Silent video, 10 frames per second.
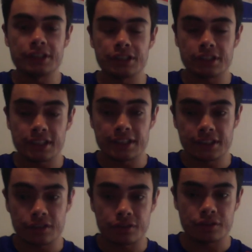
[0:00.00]
he just
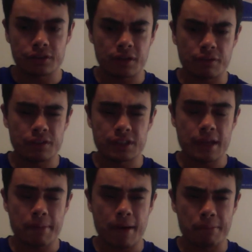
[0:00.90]
needs to
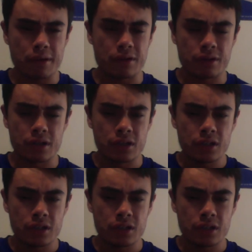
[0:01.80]
step up and